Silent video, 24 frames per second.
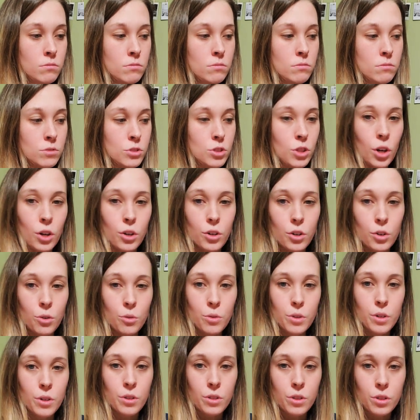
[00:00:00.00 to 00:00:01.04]
start
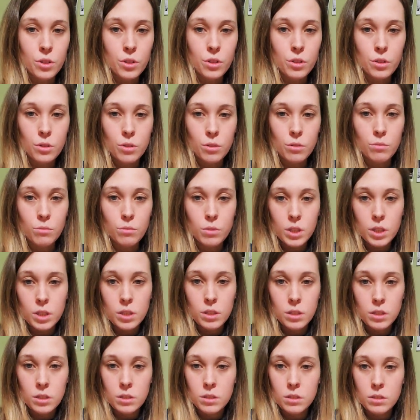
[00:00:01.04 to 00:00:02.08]
doing the
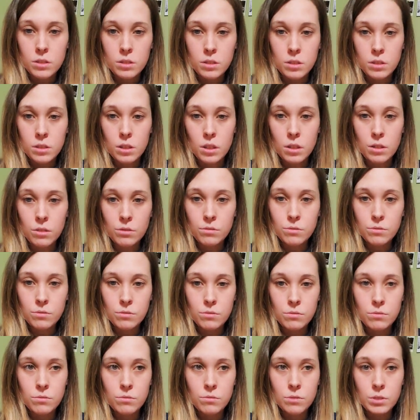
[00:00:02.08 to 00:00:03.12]
work, you know?
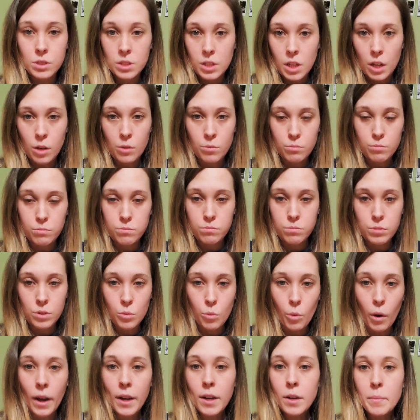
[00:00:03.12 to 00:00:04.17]
He's got to
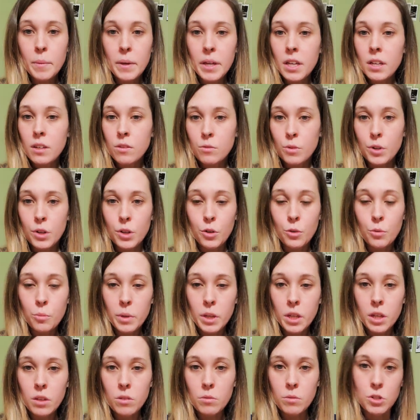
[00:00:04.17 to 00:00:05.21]
rewire me and renew
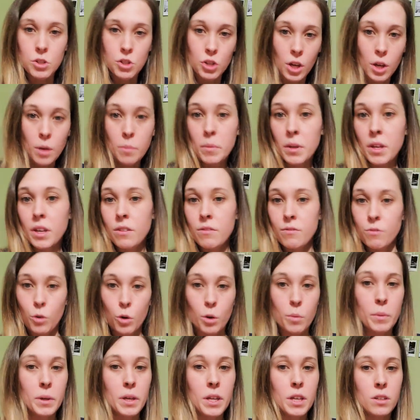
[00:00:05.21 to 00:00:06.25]
me and reshape me and
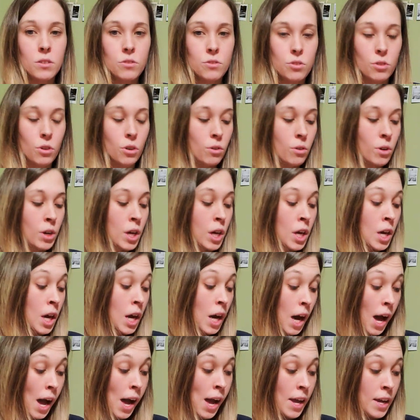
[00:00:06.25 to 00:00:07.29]
form me, and so
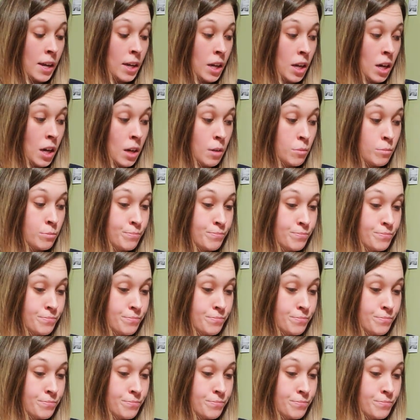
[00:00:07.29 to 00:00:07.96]
I